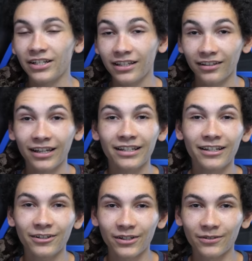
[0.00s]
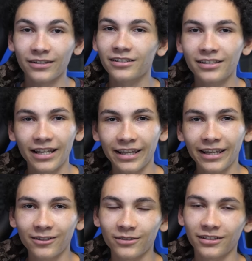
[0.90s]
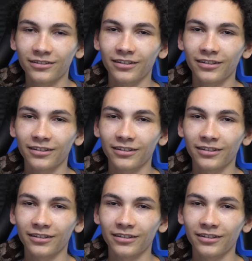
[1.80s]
She can lie near you and just hang out.